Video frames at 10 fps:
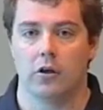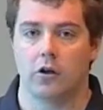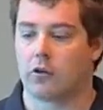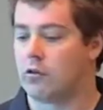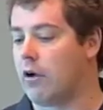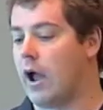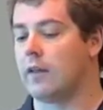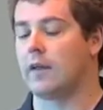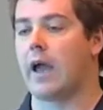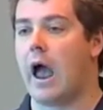you know,
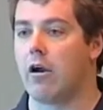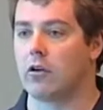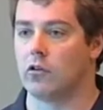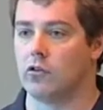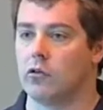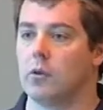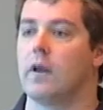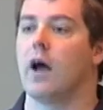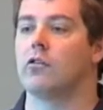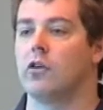creating the characters, doing
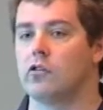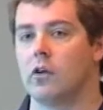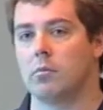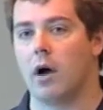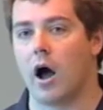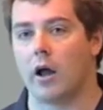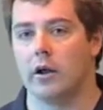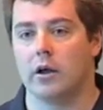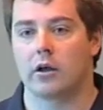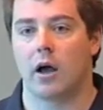the artistic part,
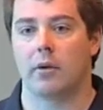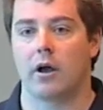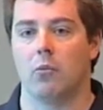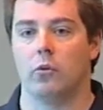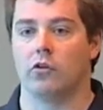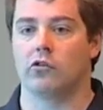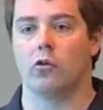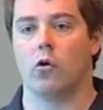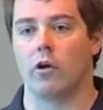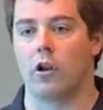coming up with the
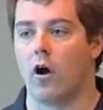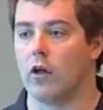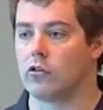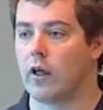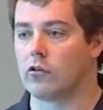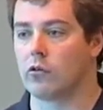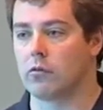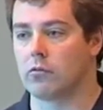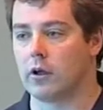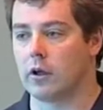storylines, that sort
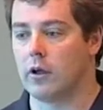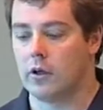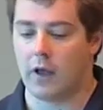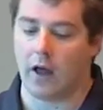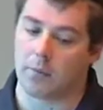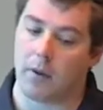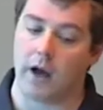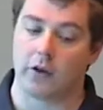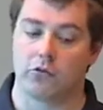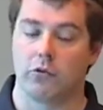of thing. The other
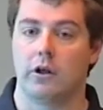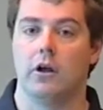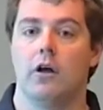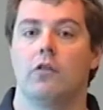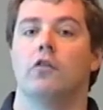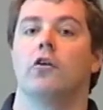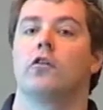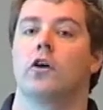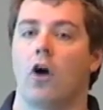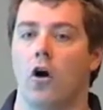part is really the, the,
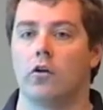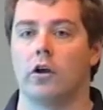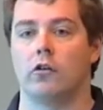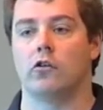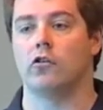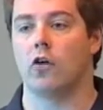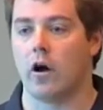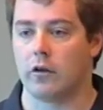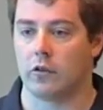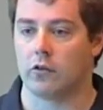the coding, the
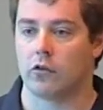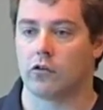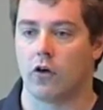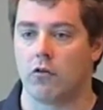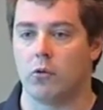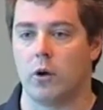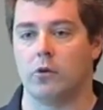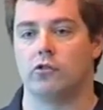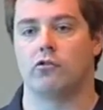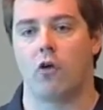design of the, the software
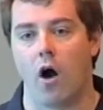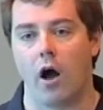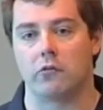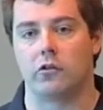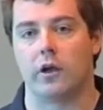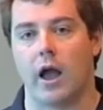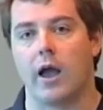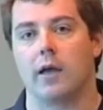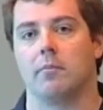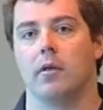which drives the game.